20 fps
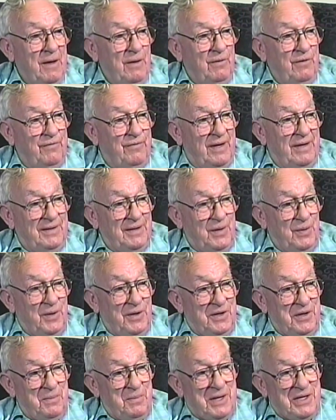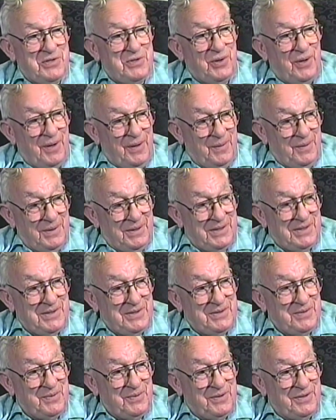So found out where the mess hall was
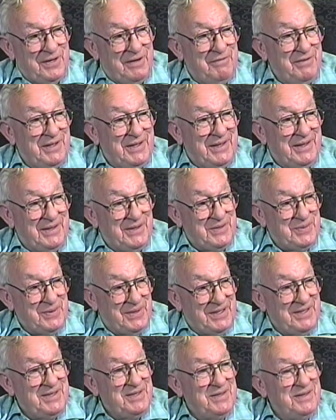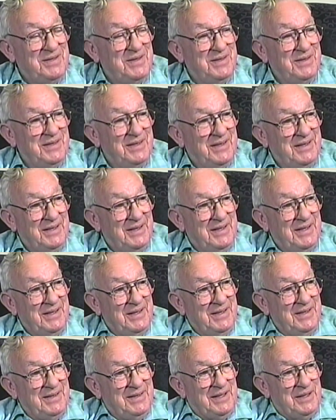and where everything else was, and
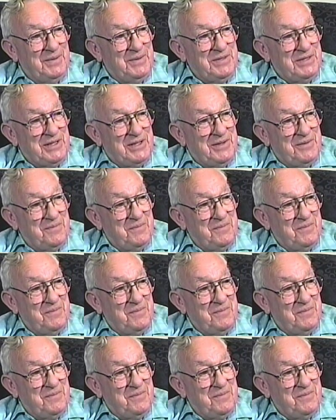that was it.